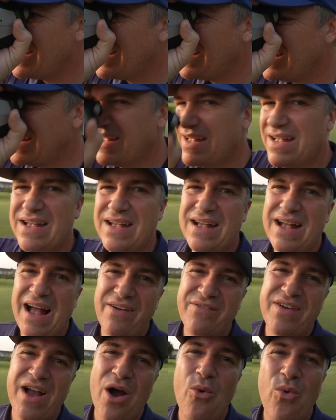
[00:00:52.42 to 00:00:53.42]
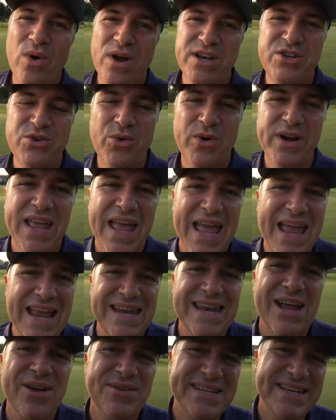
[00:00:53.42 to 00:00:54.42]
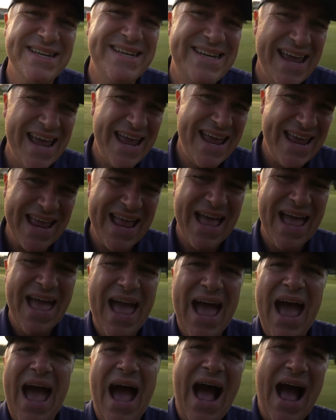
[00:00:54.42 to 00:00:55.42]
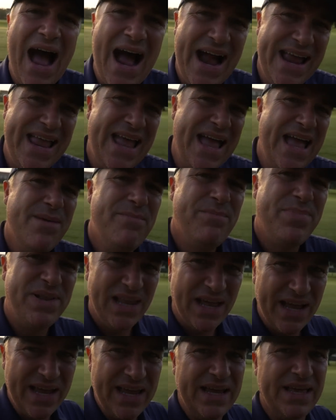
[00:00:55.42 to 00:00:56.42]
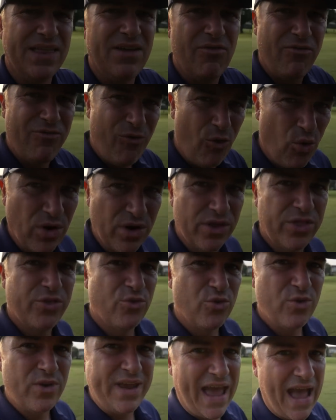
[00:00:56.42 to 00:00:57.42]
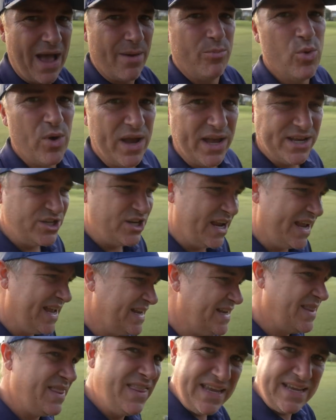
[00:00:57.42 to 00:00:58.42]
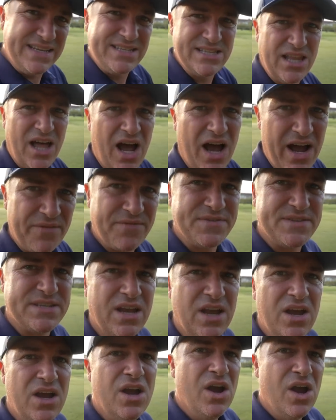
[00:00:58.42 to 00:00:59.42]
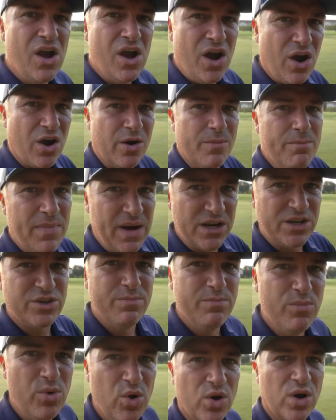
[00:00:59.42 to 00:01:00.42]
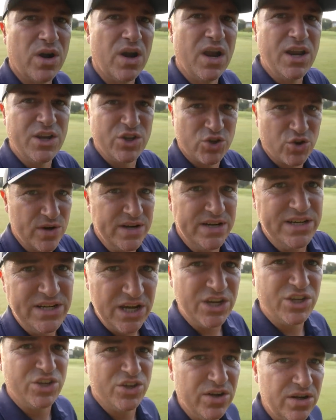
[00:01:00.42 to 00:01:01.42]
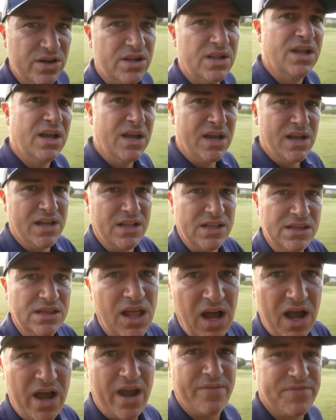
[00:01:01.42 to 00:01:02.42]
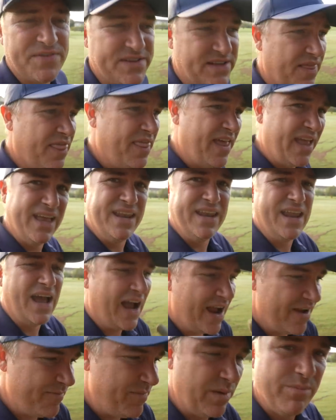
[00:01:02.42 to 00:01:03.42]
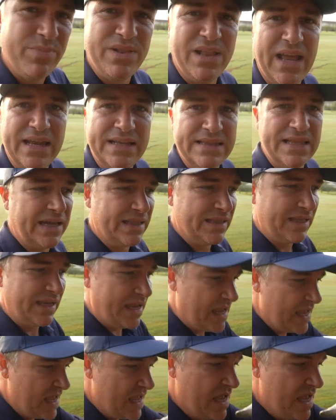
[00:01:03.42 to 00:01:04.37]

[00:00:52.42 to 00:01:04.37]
I've got one twenty-eight. Now today, I am playing four through gap wedge, and these lofts are much more traditional lofts than I've been playing lately.